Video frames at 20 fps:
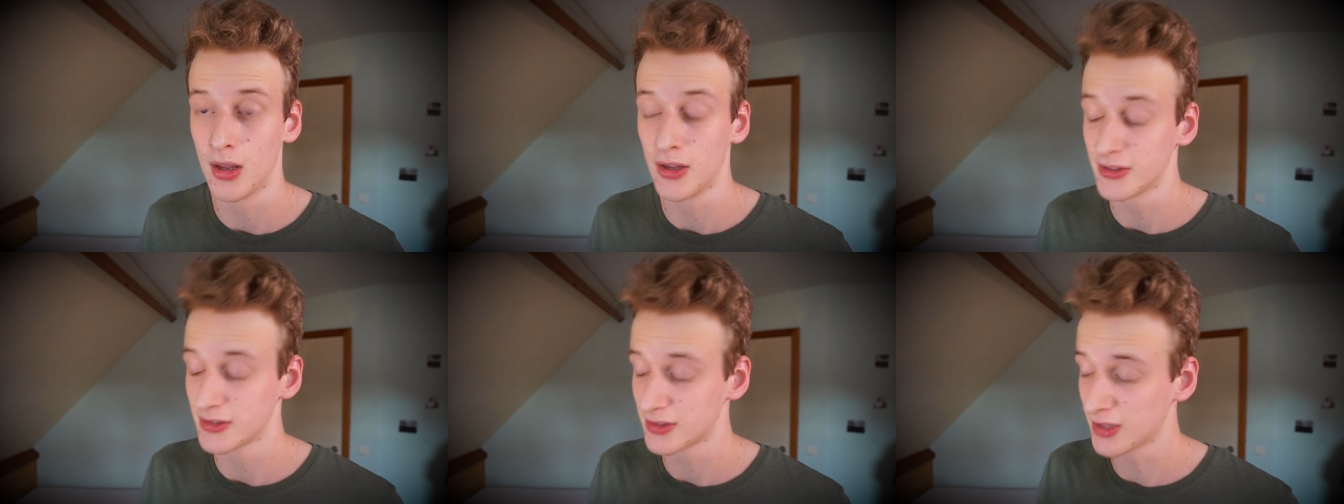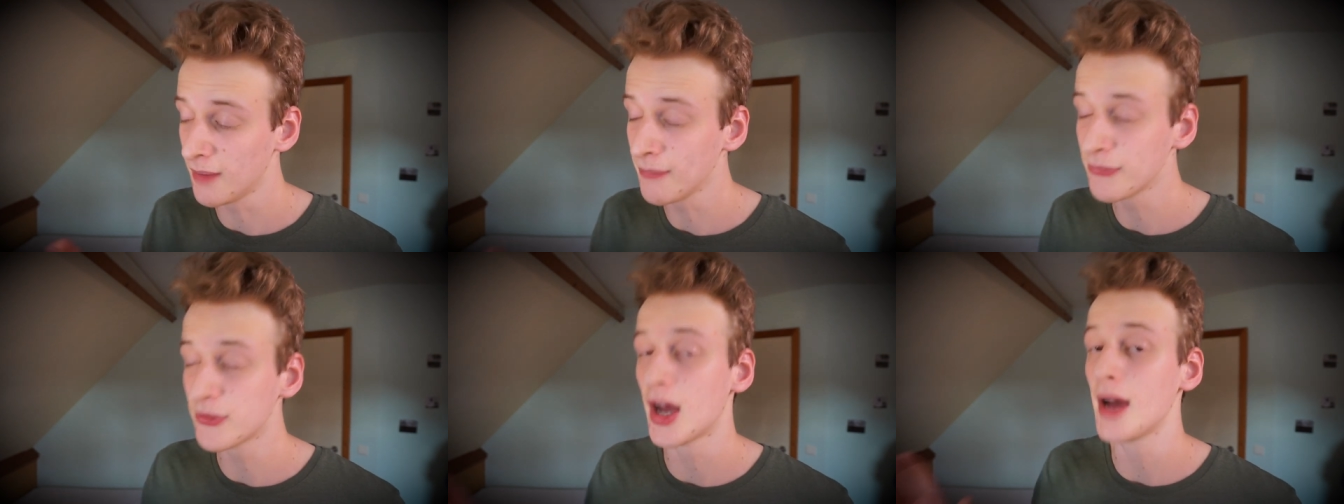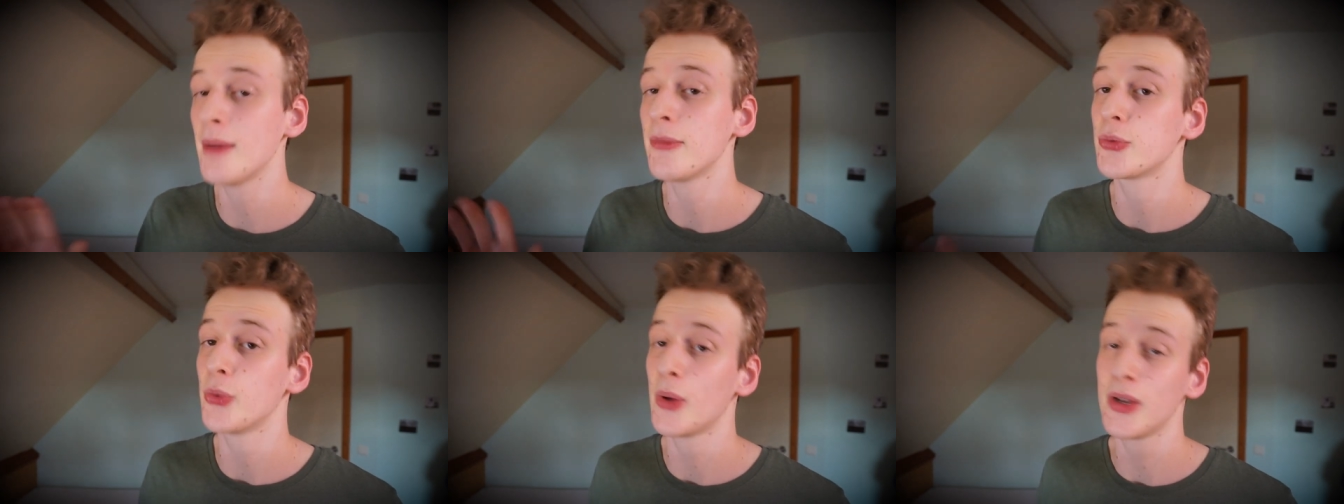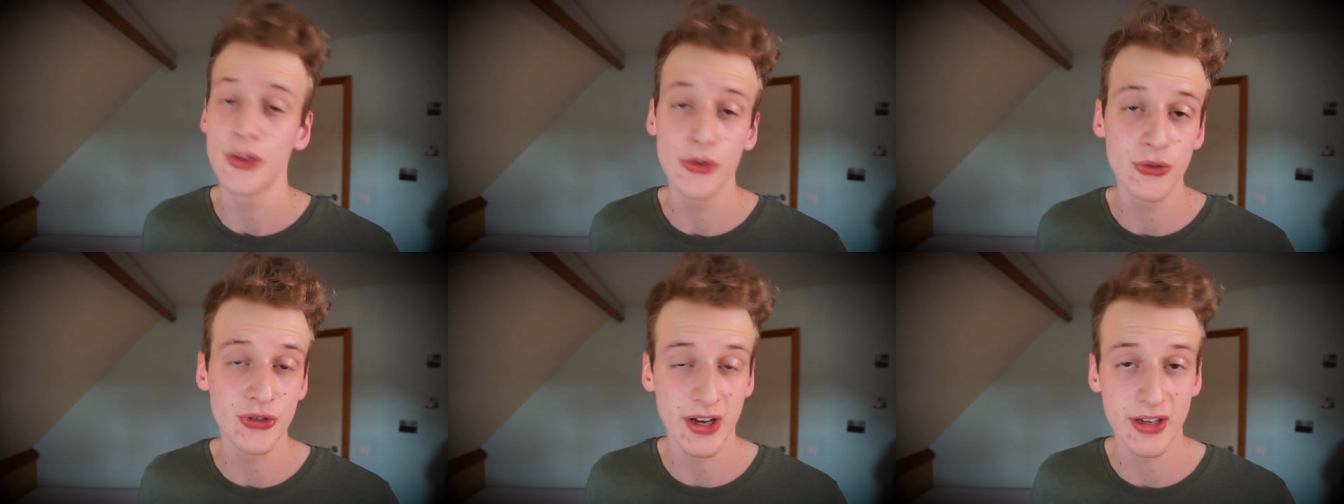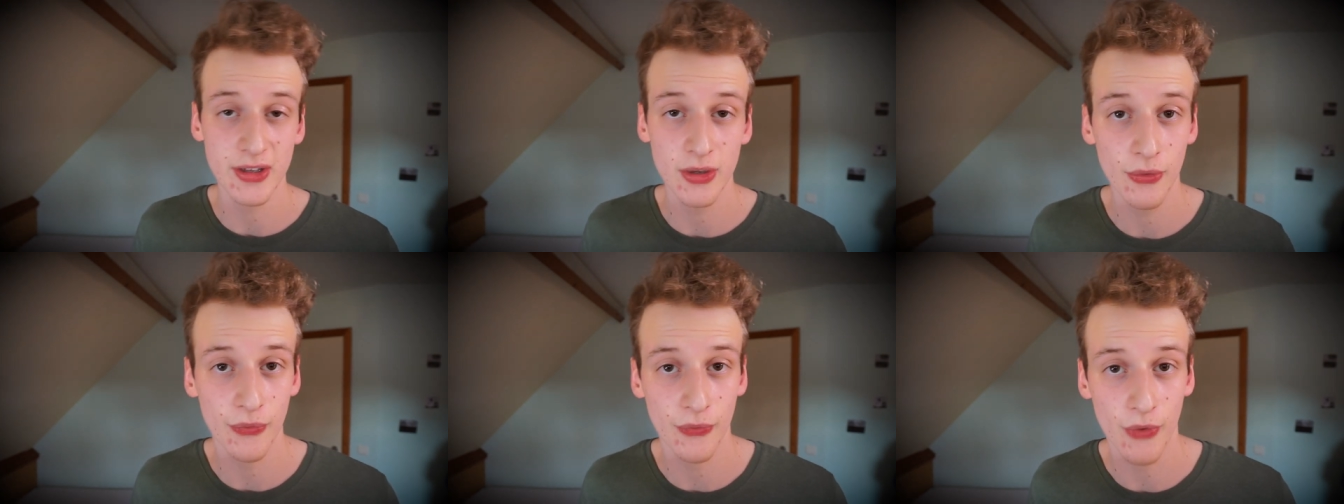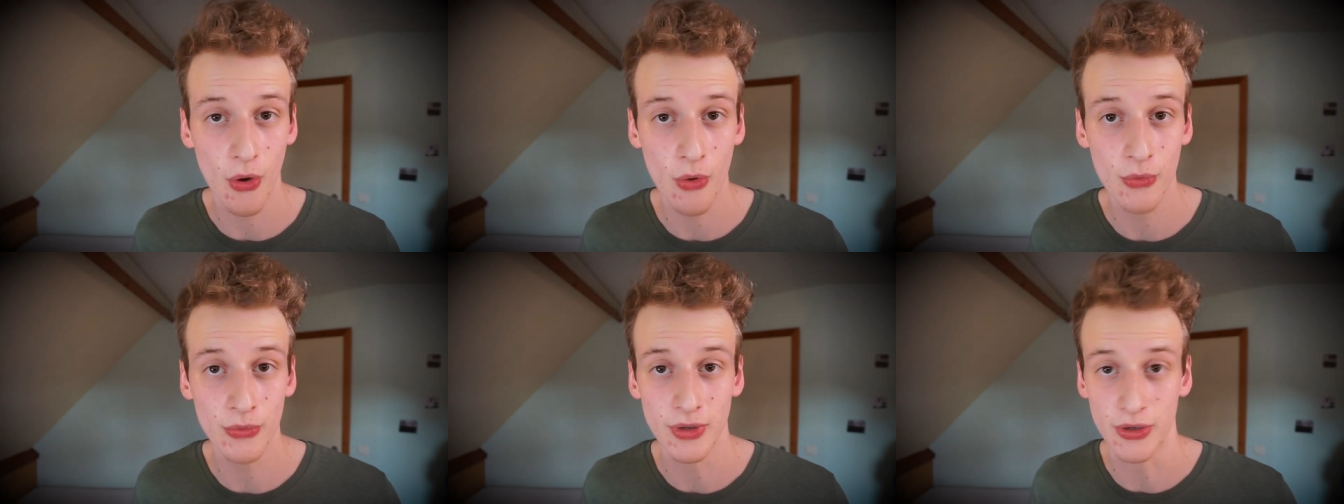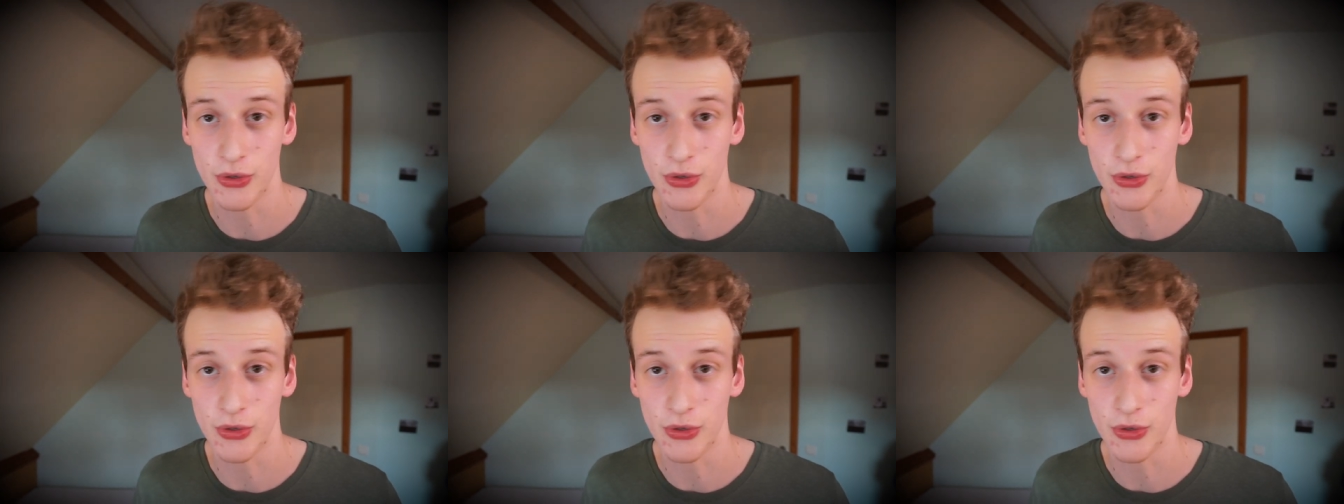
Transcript: Sometimes when you check your phone,